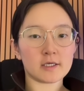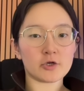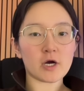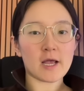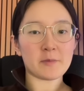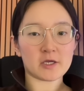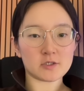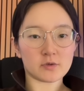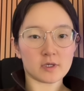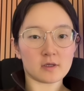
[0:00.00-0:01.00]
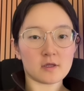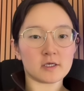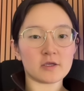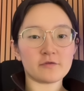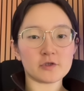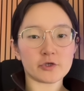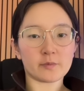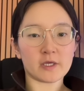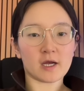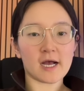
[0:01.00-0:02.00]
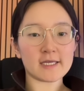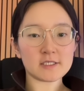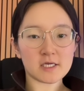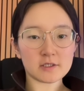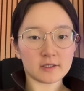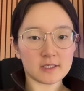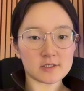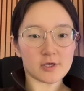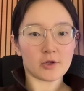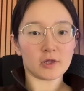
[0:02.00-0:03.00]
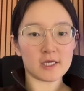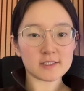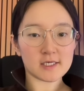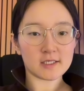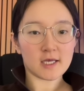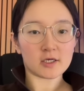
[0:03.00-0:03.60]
Here I'm entering the key feature being high intent leads on LinkedIn